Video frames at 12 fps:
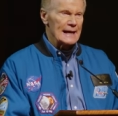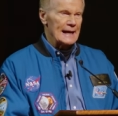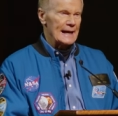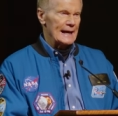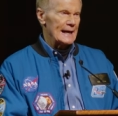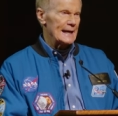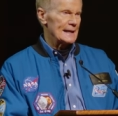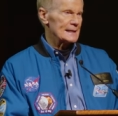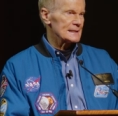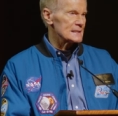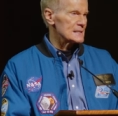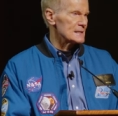
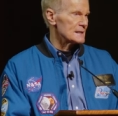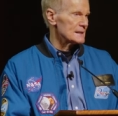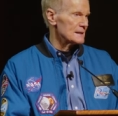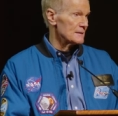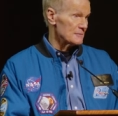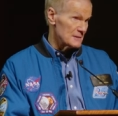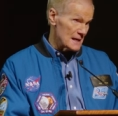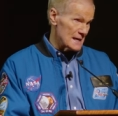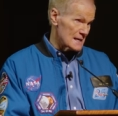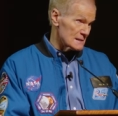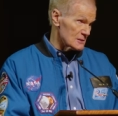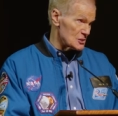and
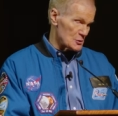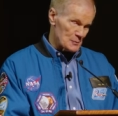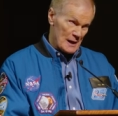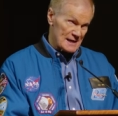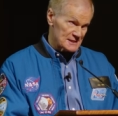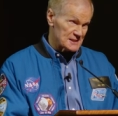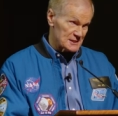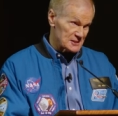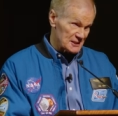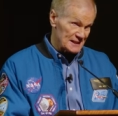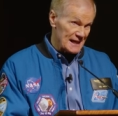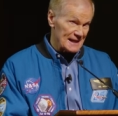then surprised
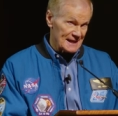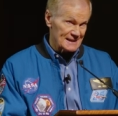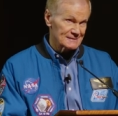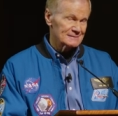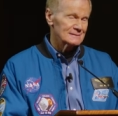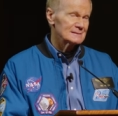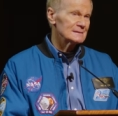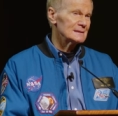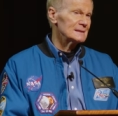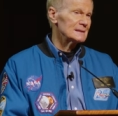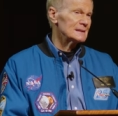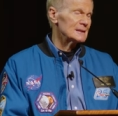us again
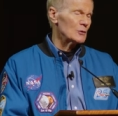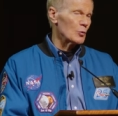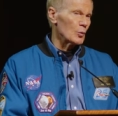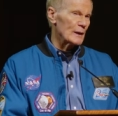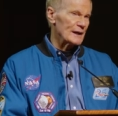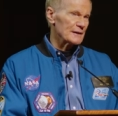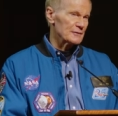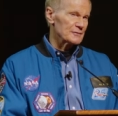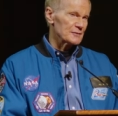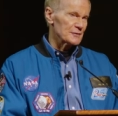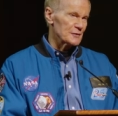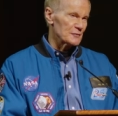
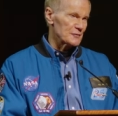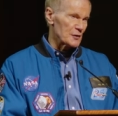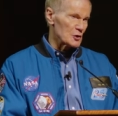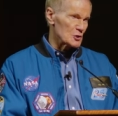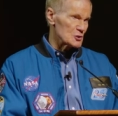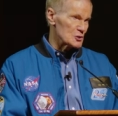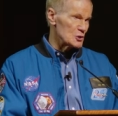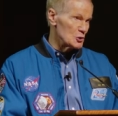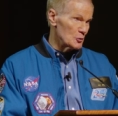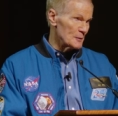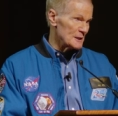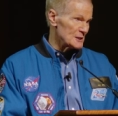with the first
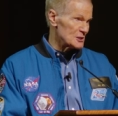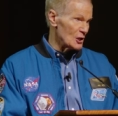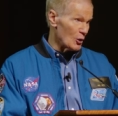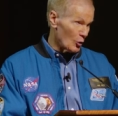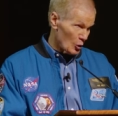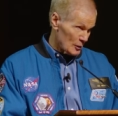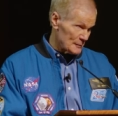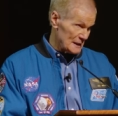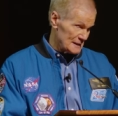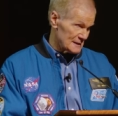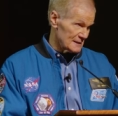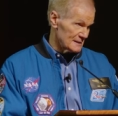human to
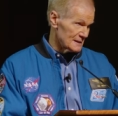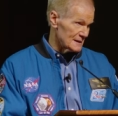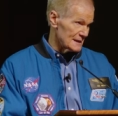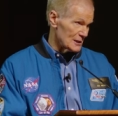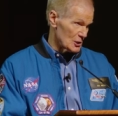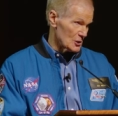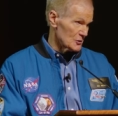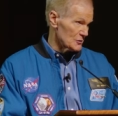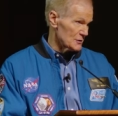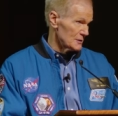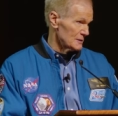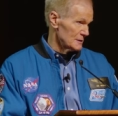orbit the
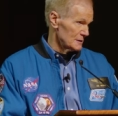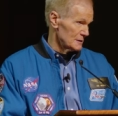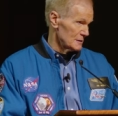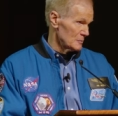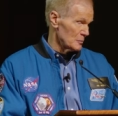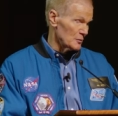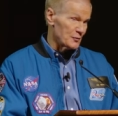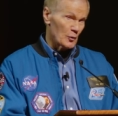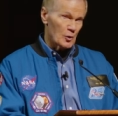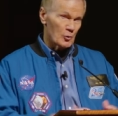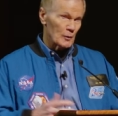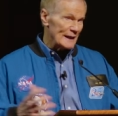Earth
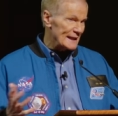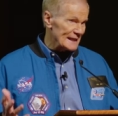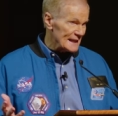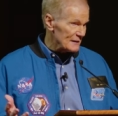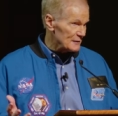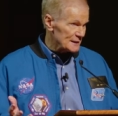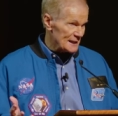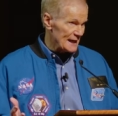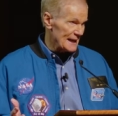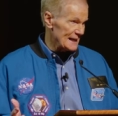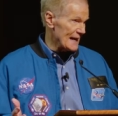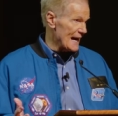before we could even
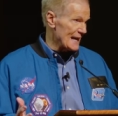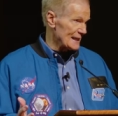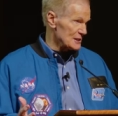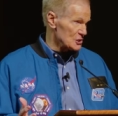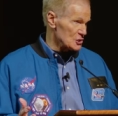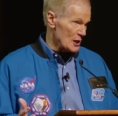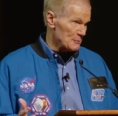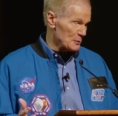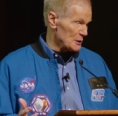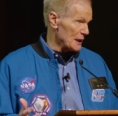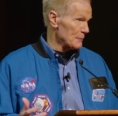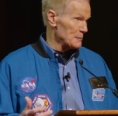get Alan
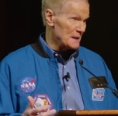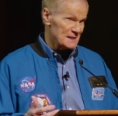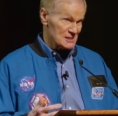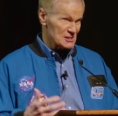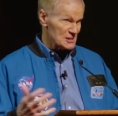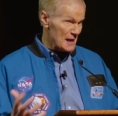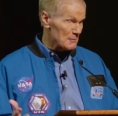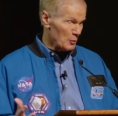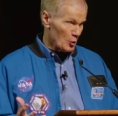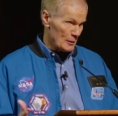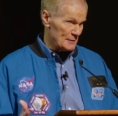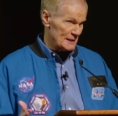Shepard up in
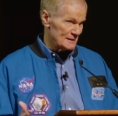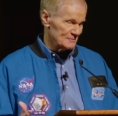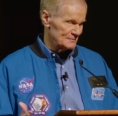suborbit.